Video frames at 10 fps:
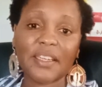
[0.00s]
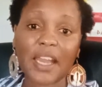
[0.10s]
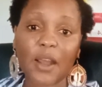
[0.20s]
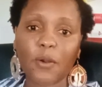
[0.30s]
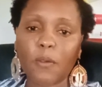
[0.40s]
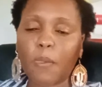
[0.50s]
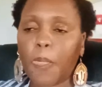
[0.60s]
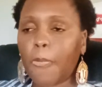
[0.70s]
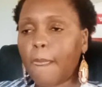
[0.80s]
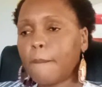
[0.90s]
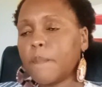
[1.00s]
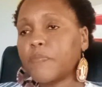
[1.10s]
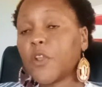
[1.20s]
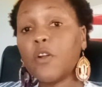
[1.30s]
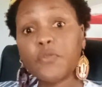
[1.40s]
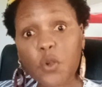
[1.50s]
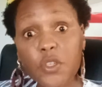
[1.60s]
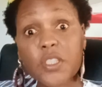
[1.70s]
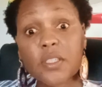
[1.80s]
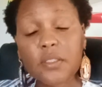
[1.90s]
Now, of
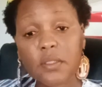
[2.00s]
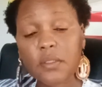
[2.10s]
course,